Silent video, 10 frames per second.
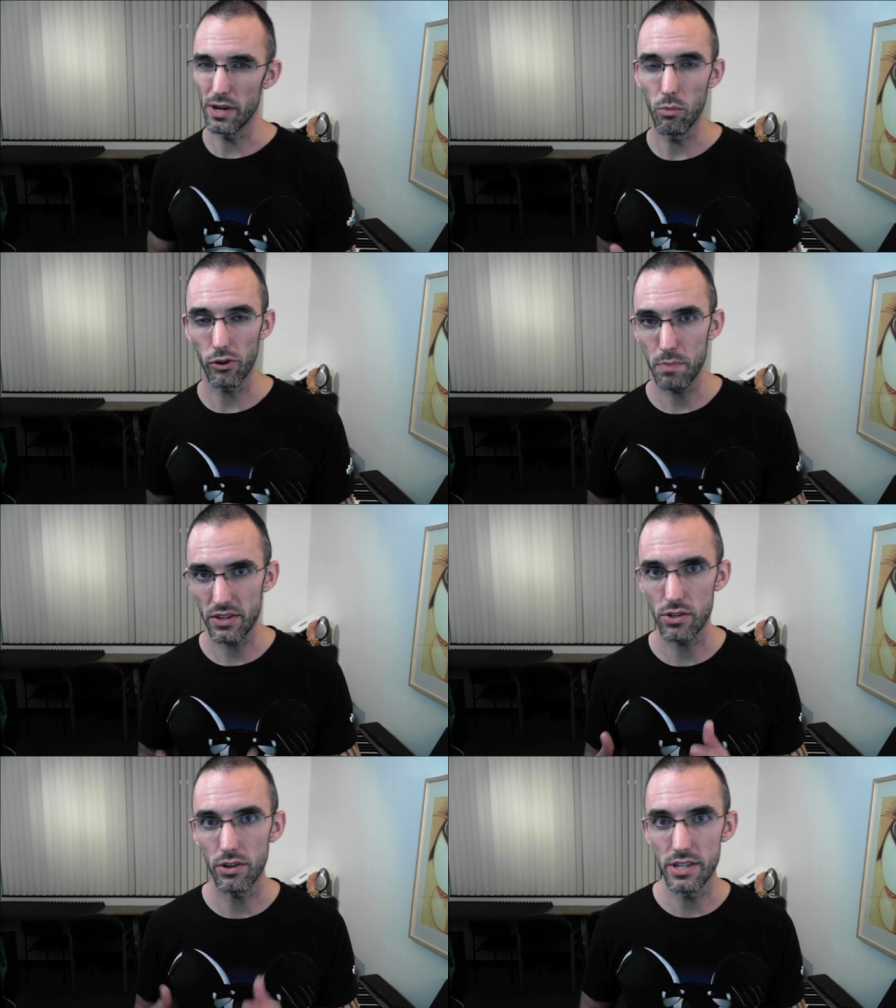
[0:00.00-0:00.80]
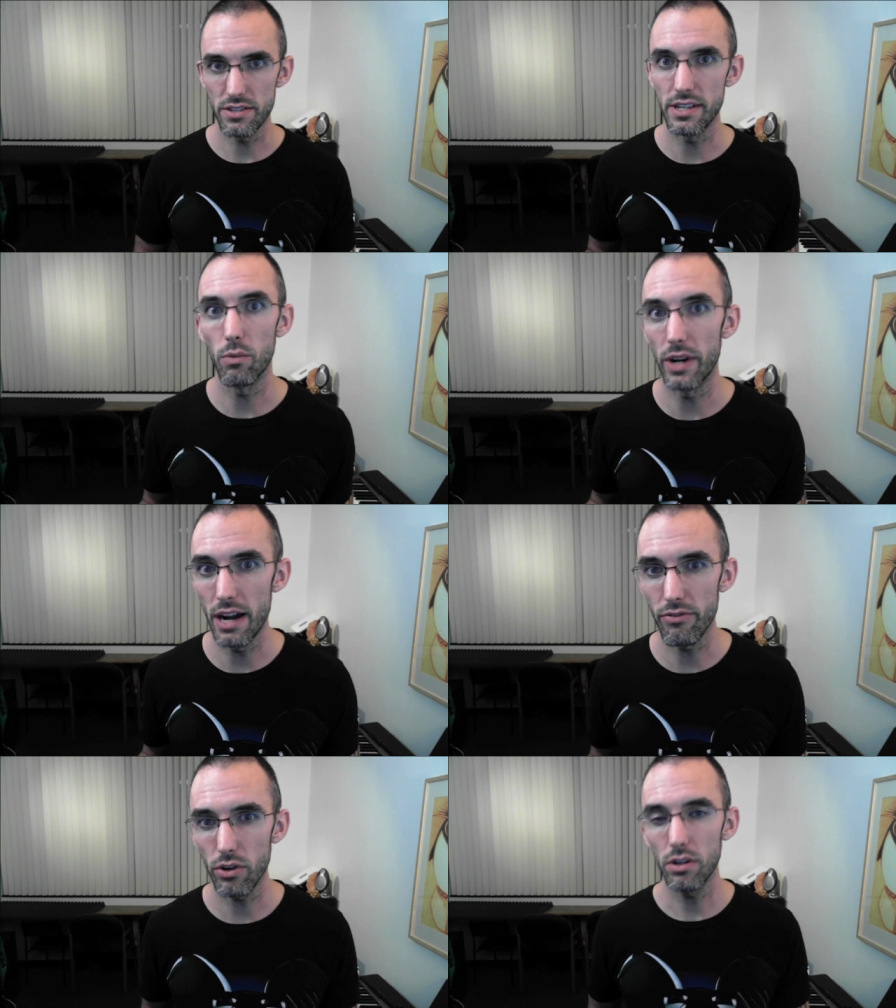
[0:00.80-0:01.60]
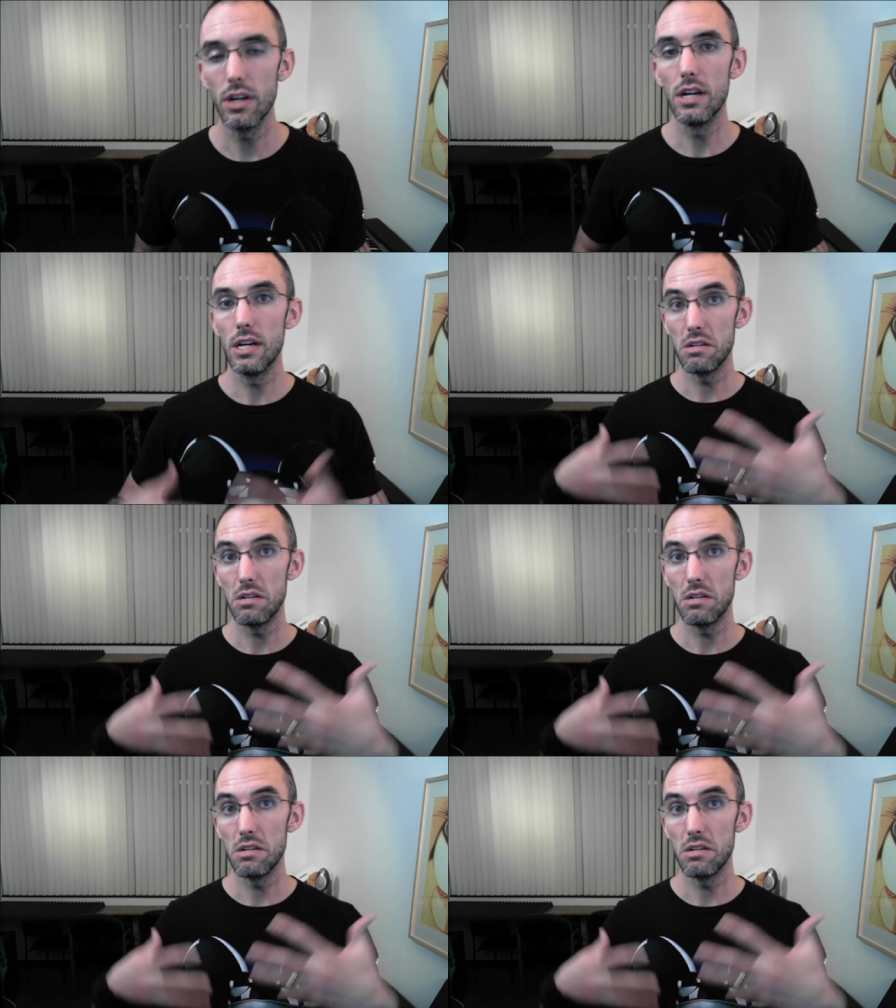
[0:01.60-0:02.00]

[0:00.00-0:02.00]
DreamWorks, Pixar, Disney, whatever